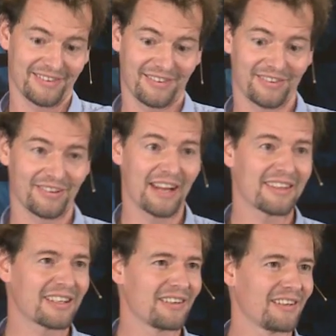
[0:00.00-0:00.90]
So I
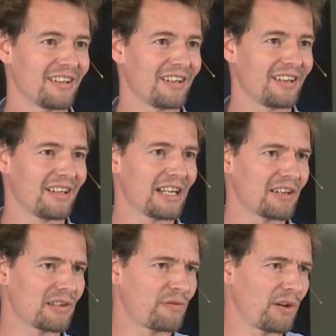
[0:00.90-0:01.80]
think in, in, in
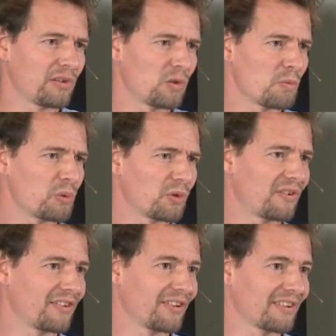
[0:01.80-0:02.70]
English it falls into your
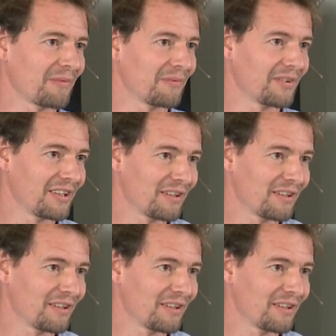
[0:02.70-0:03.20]
boots or some